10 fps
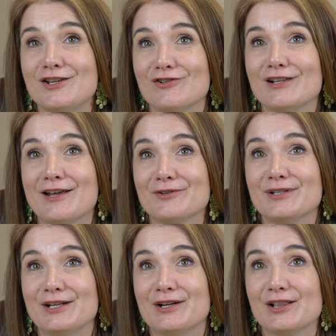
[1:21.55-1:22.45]
a
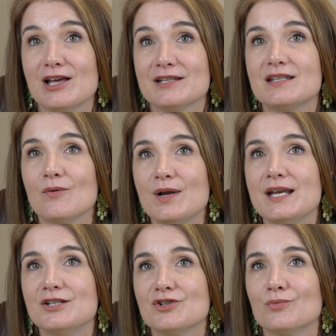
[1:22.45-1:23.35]
unilateral hearing loss that we
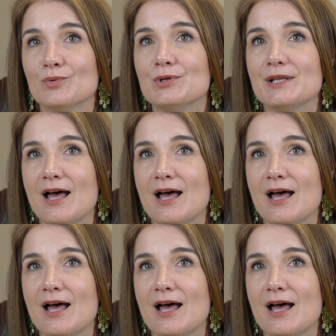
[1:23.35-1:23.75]
need to rule